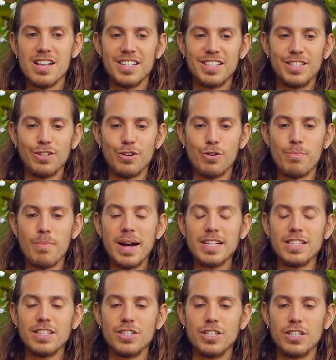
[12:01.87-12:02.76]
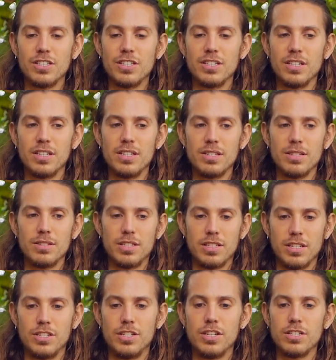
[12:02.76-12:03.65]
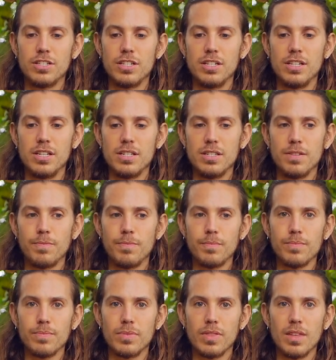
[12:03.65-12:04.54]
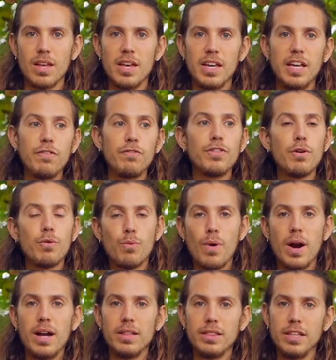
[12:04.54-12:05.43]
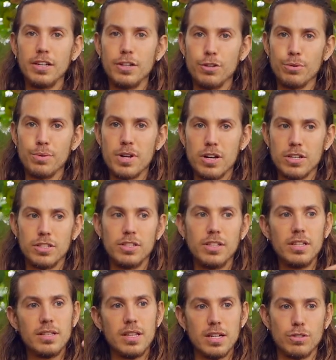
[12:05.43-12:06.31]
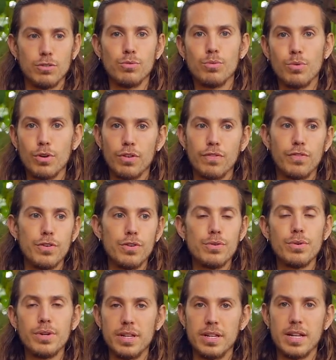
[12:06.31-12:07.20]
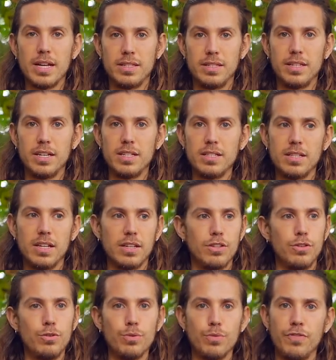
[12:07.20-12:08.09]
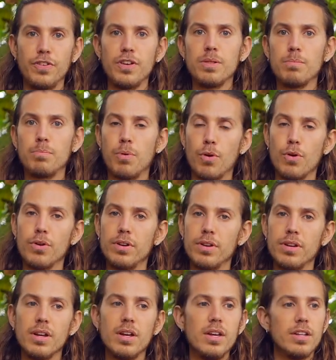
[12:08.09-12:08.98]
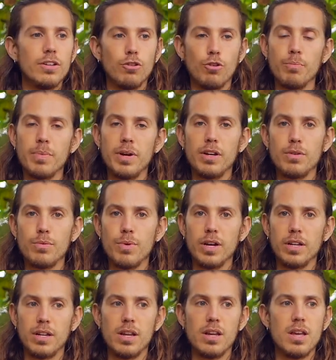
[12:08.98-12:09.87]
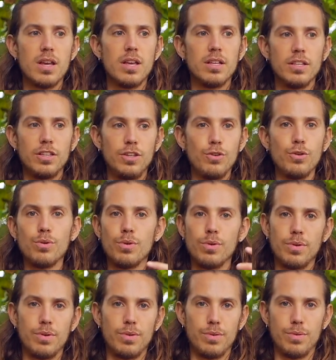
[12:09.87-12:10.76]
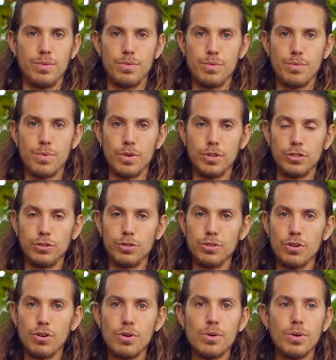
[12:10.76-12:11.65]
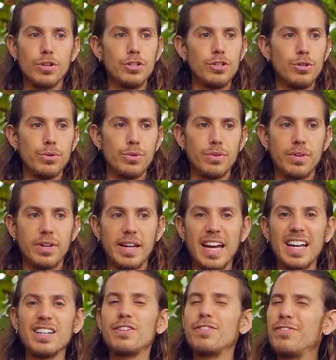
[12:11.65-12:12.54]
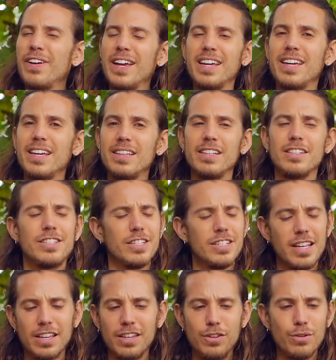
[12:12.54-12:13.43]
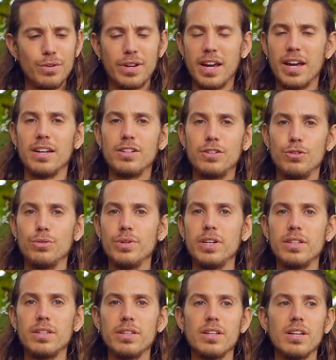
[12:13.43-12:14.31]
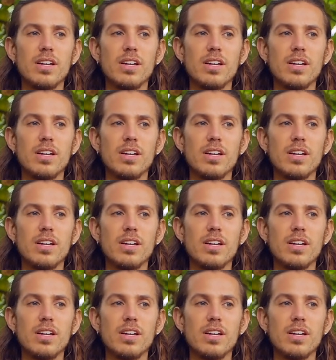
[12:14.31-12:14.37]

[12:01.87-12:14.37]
So my suggestion is, if the wildly curiosity doesn't work for you in that sense, like you feel bored no matter what you want to know, or you can't fake it, it's just like you can't do it,